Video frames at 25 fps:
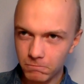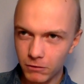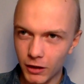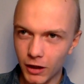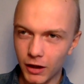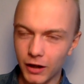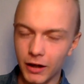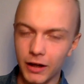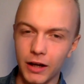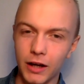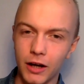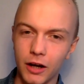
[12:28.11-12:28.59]

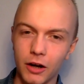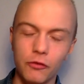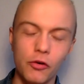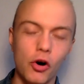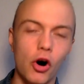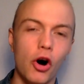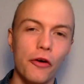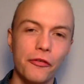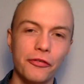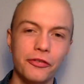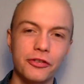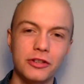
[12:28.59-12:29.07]

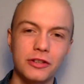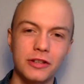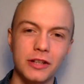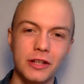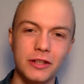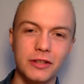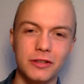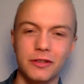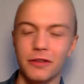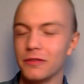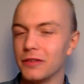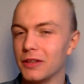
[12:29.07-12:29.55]

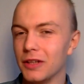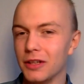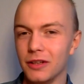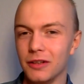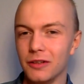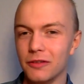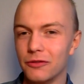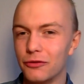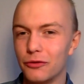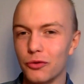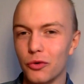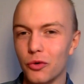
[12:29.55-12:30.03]
Hofstede's, of
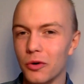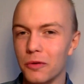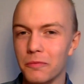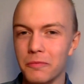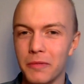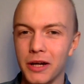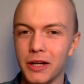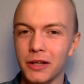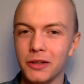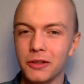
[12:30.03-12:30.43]
the four main